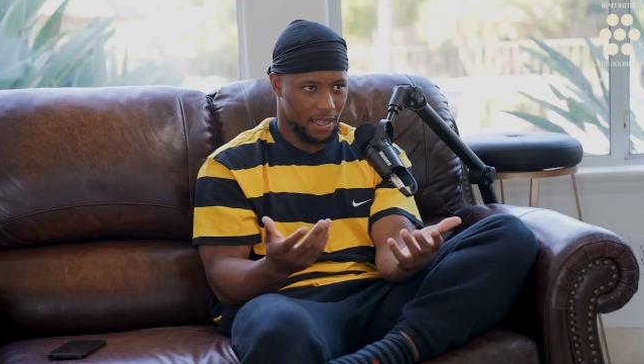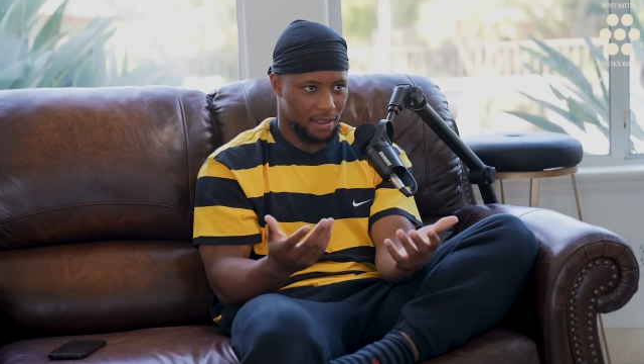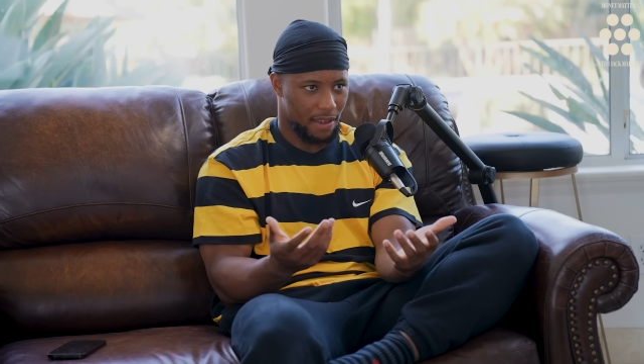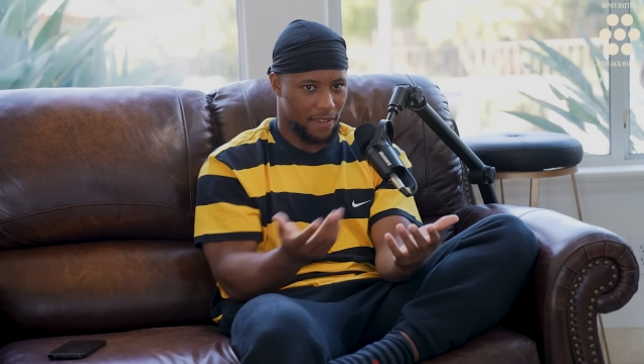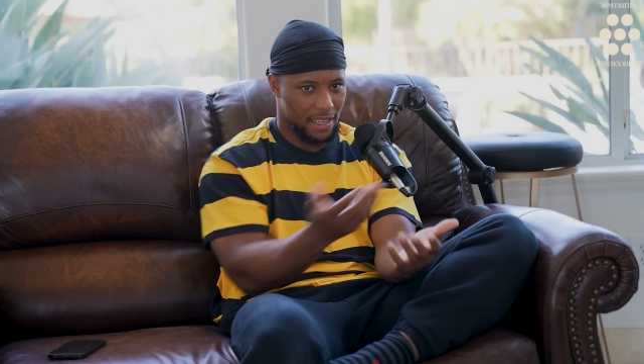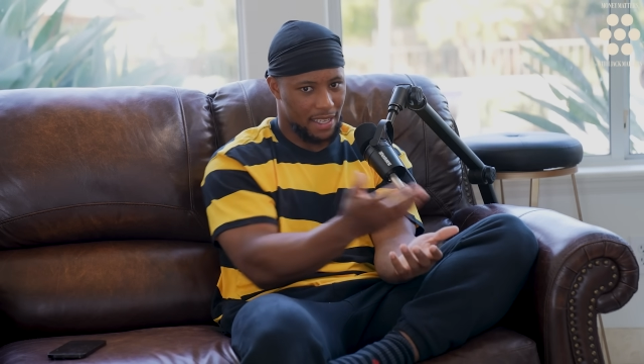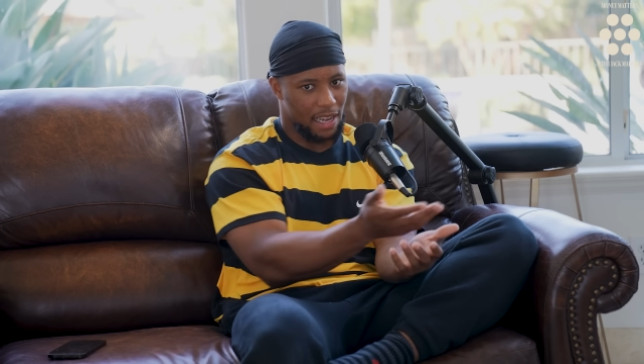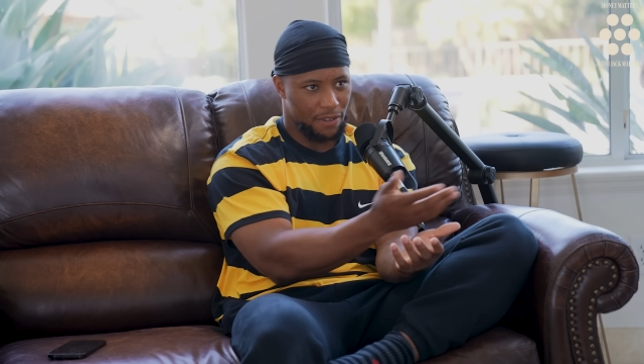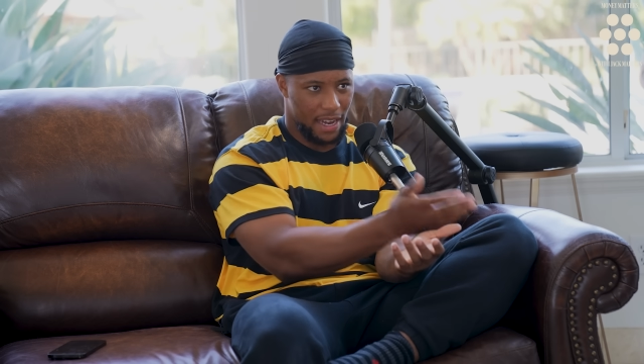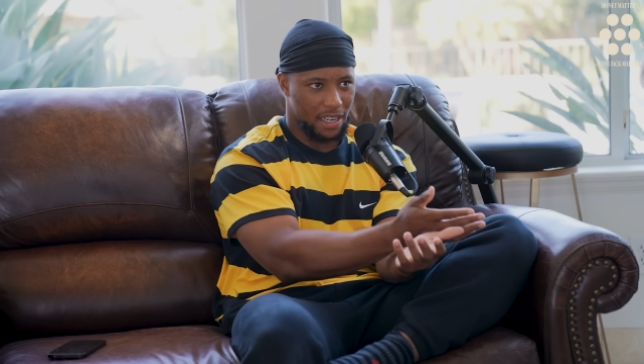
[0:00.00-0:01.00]
if they sign
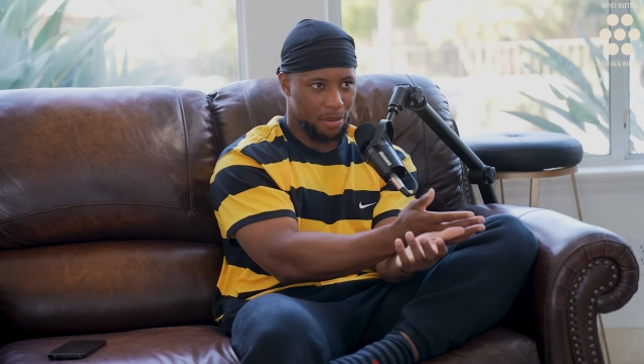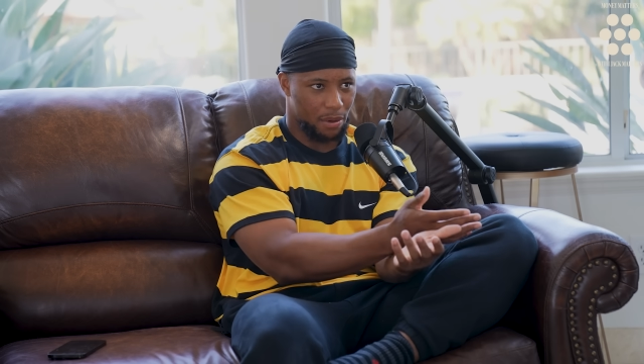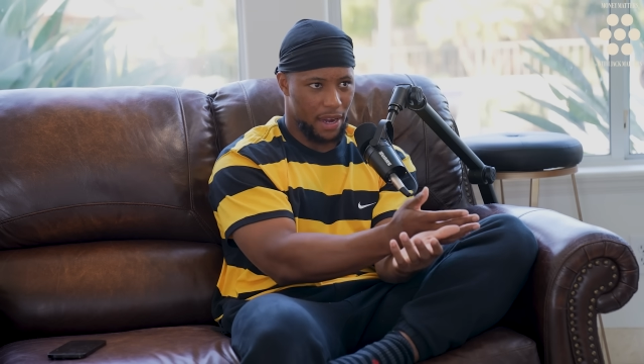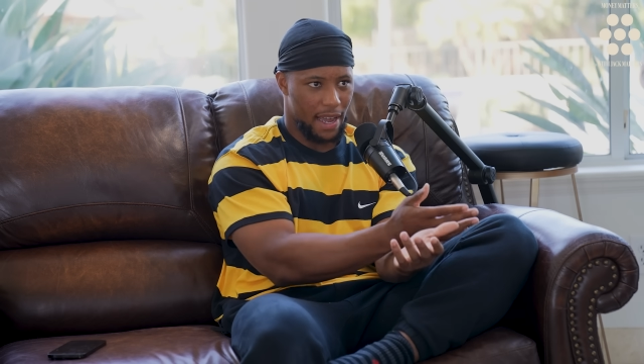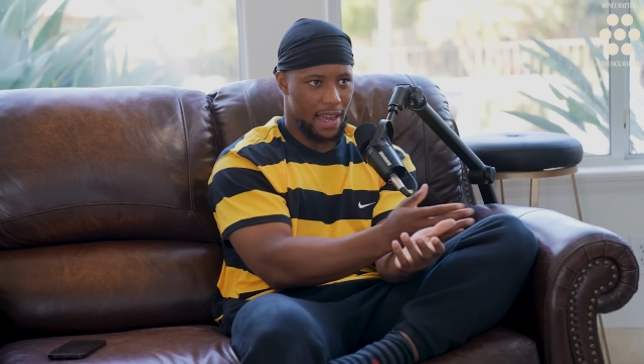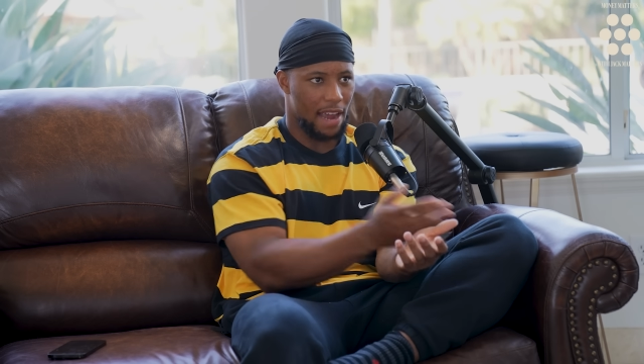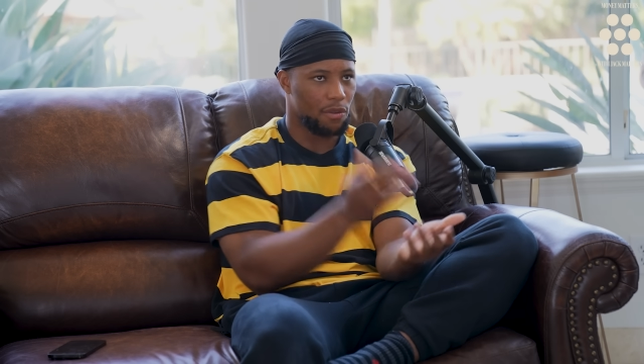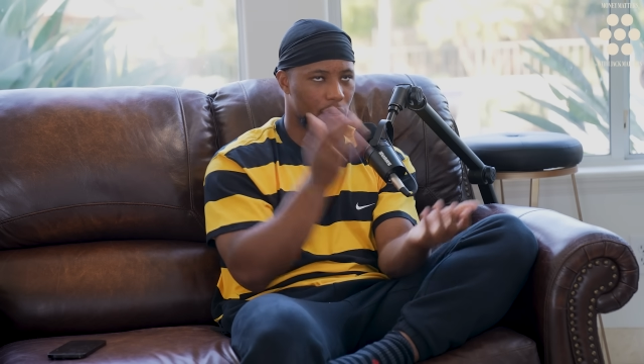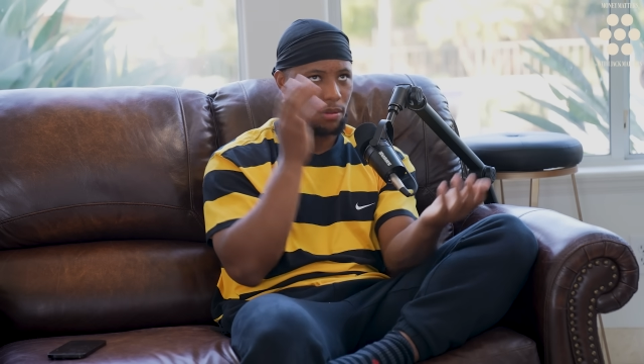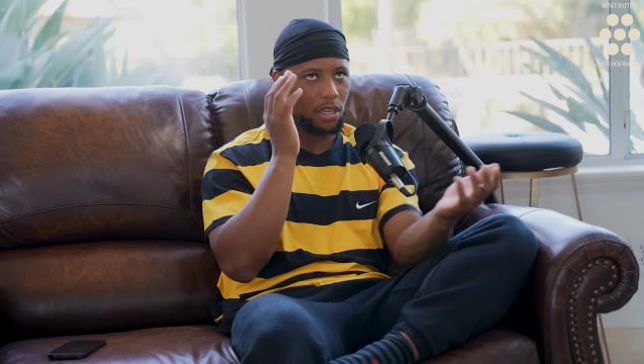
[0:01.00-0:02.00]
for that number and
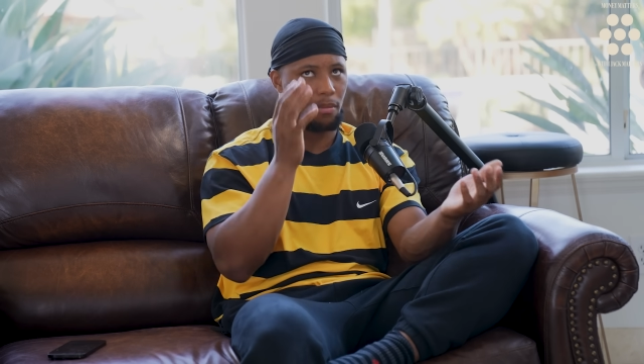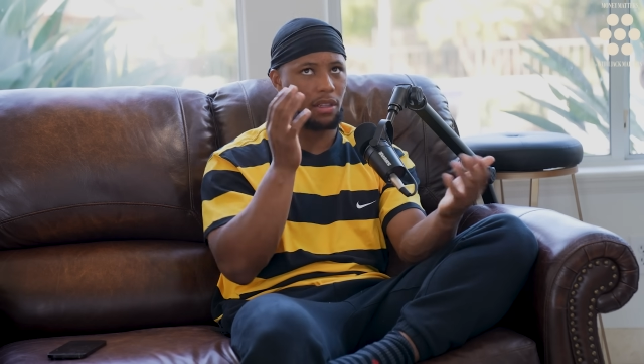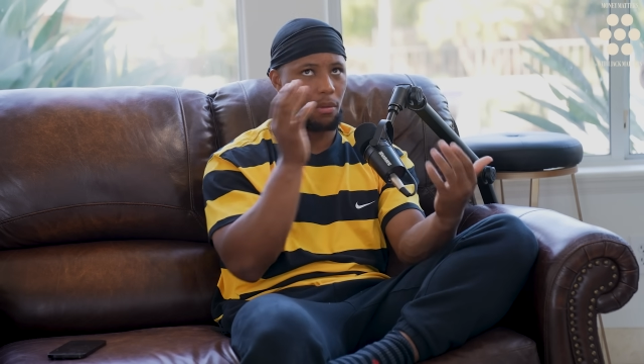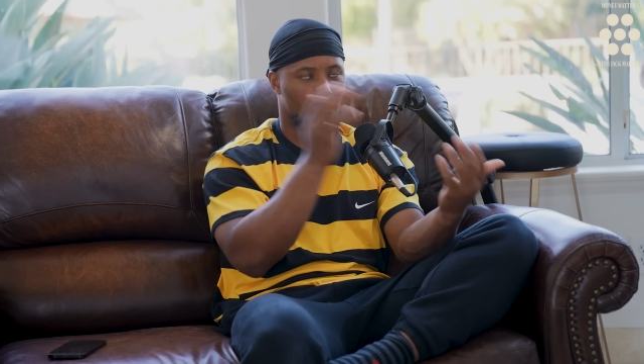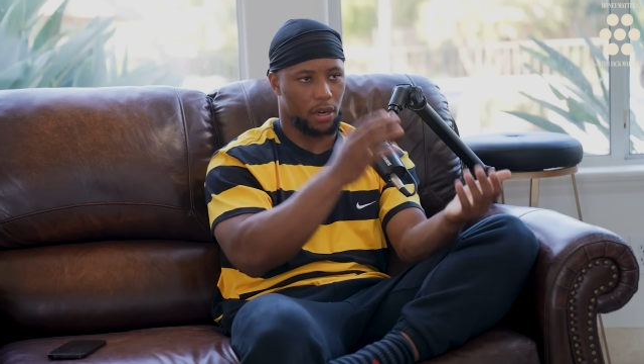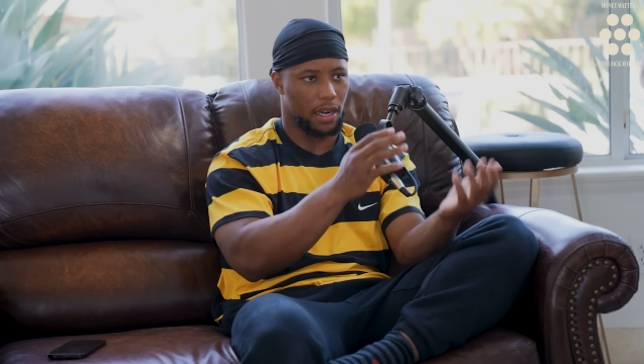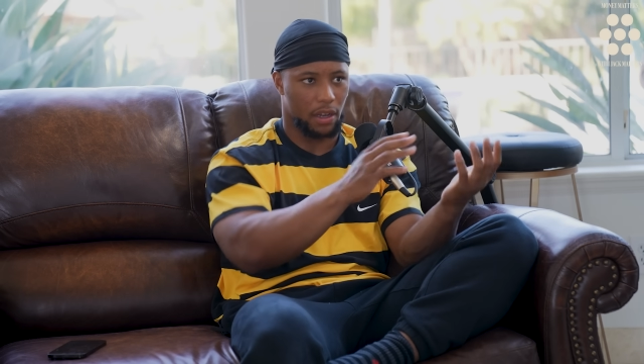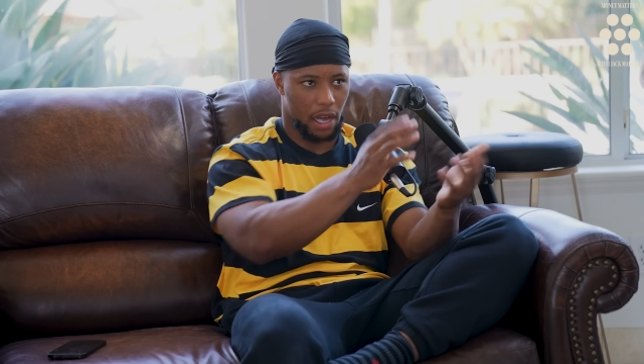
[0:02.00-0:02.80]
everyone keep talking about the market,